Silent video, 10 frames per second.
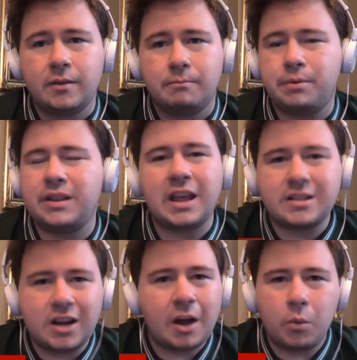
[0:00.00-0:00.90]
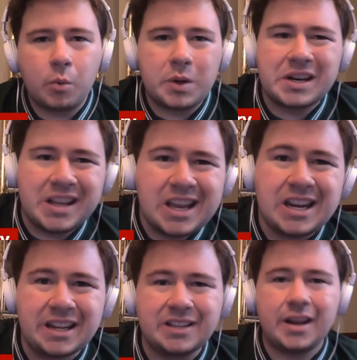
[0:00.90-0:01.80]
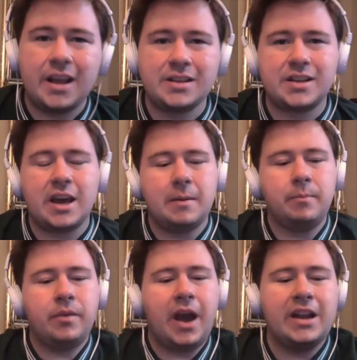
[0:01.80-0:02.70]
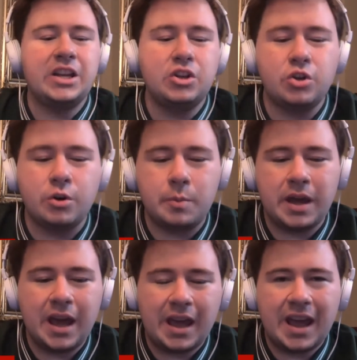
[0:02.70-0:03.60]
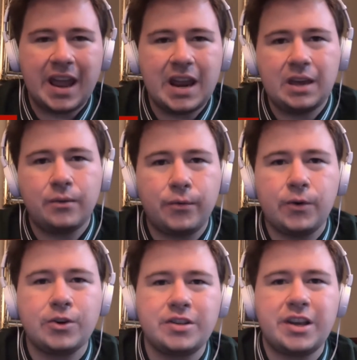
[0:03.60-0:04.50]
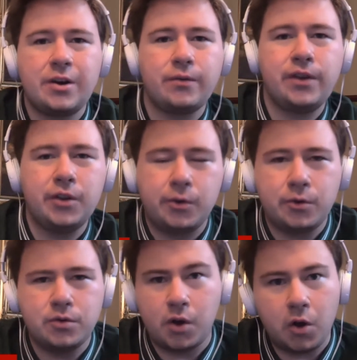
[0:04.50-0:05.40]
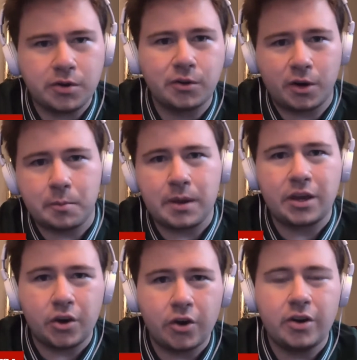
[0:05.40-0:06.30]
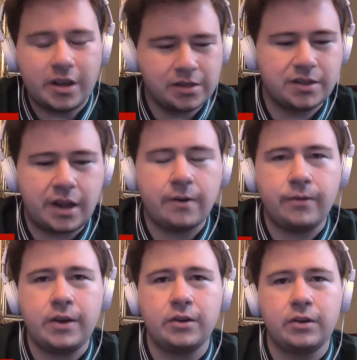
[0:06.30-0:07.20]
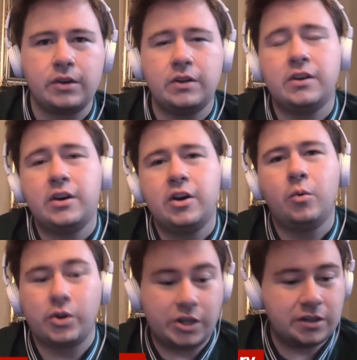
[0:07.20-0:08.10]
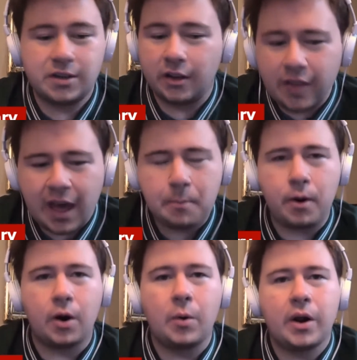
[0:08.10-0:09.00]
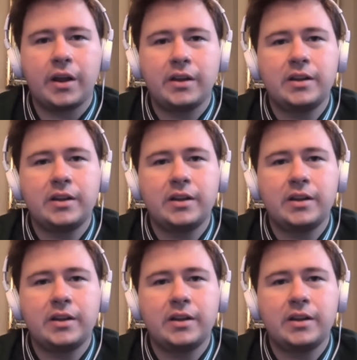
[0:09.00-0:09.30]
But that's not what we need in today's game. I need you to be a hitting first center fielder who's also going to be good in center field, which he's done that part right.